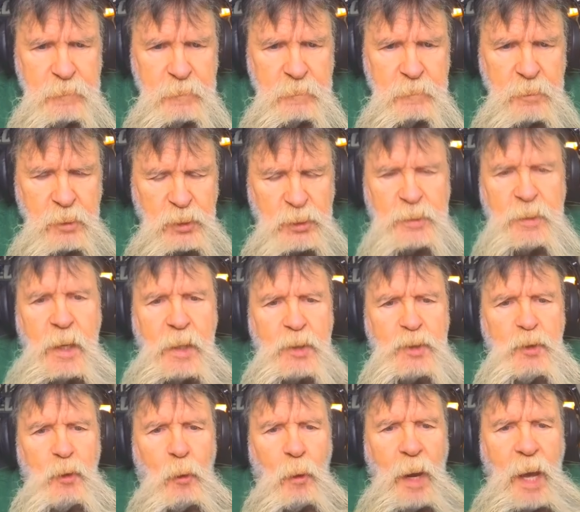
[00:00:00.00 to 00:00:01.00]

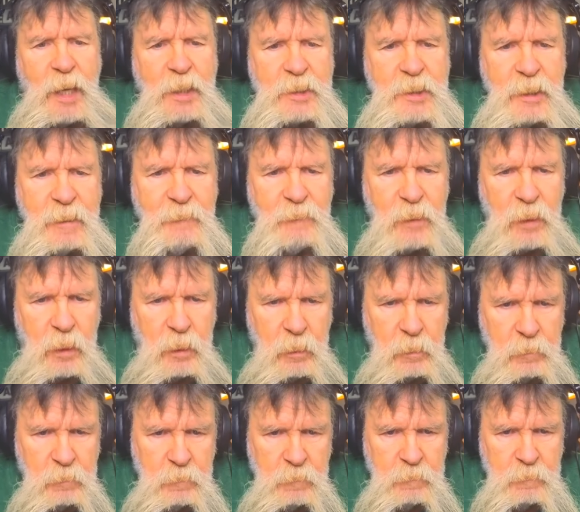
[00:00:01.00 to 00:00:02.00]
sexual activity
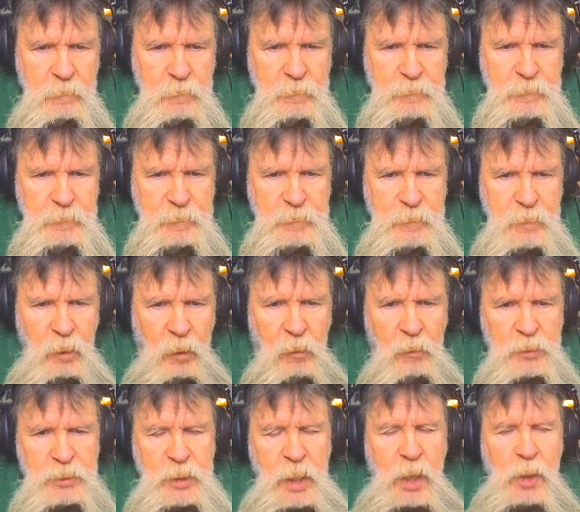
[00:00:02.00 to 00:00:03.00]
or
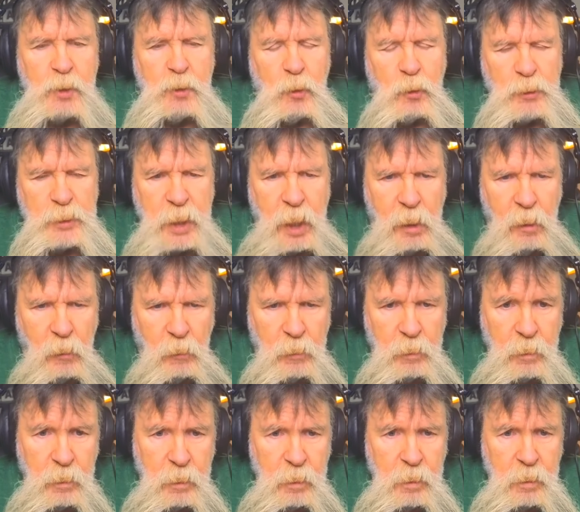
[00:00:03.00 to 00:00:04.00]
sexual
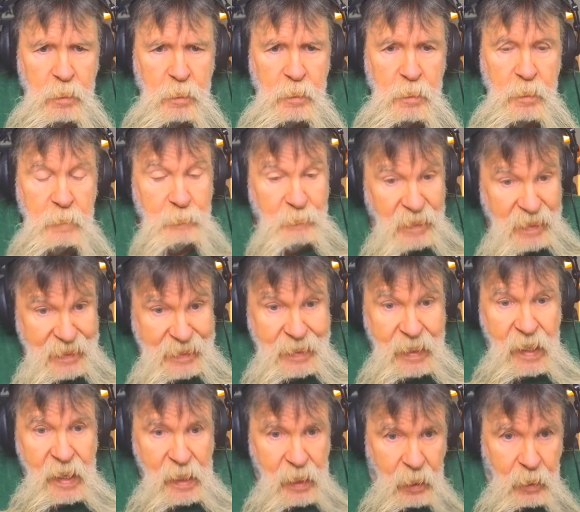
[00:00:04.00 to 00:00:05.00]
talk
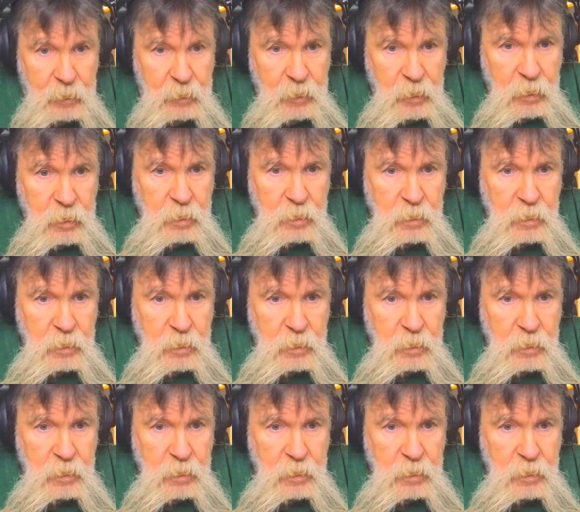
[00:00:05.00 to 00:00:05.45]
began